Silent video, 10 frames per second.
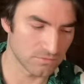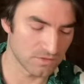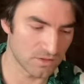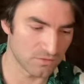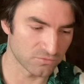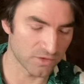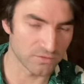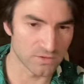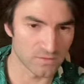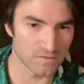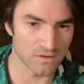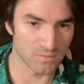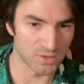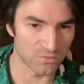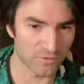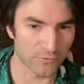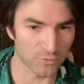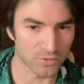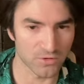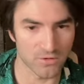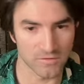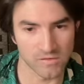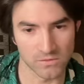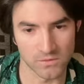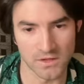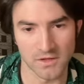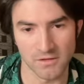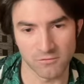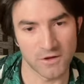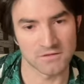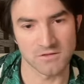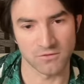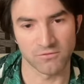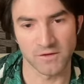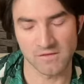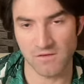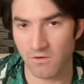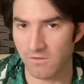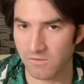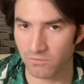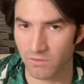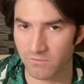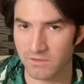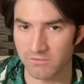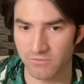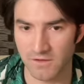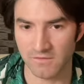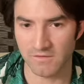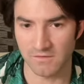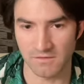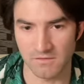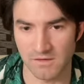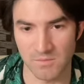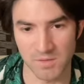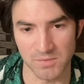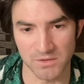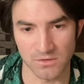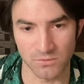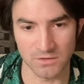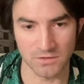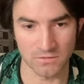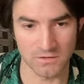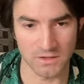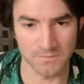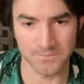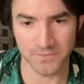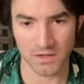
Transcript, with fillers: uh, revenue is going to be your variable costs. So the fact that their fixed costs are roughly fixed is, in my opinion, a really good thing.